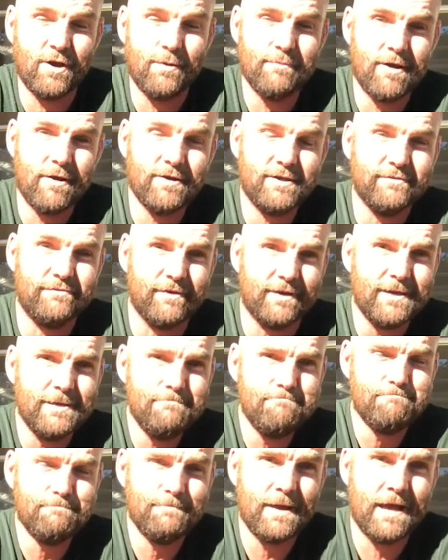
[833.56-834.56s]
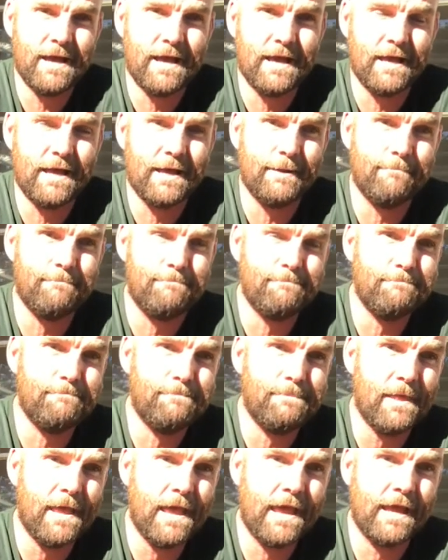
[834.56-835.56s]
married to Vicky,
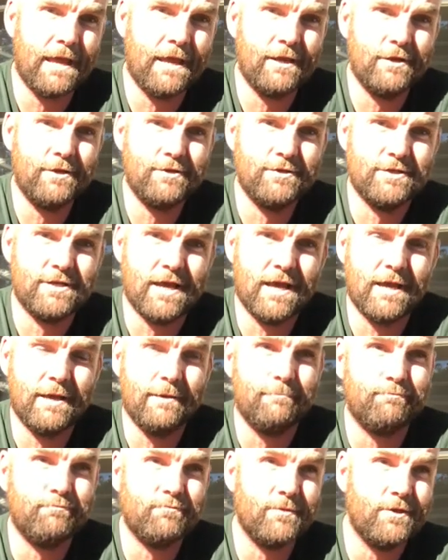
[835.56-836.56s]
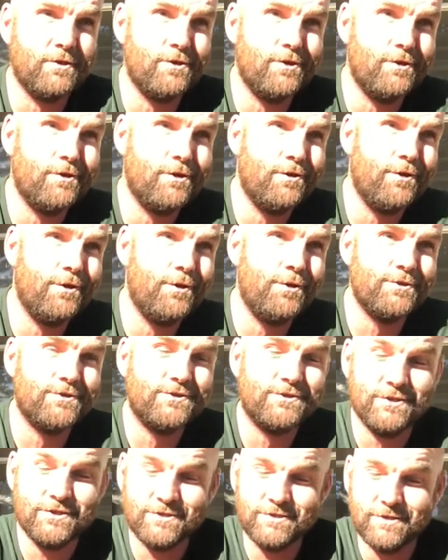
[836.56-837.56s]
and her
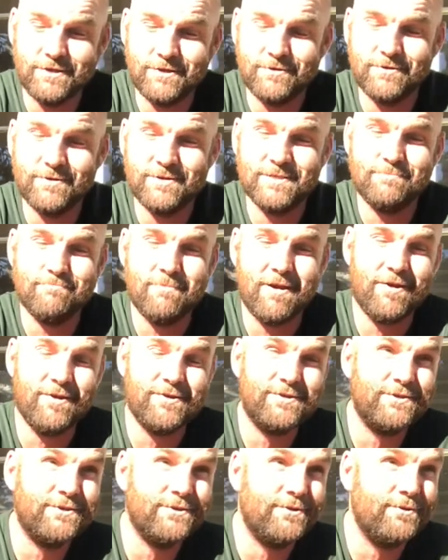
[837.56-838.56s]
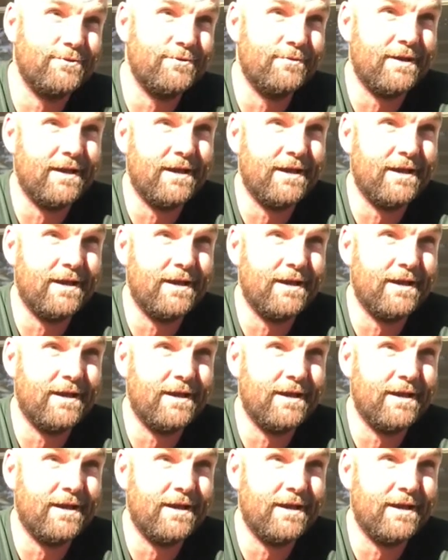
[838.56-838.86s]
sister is married to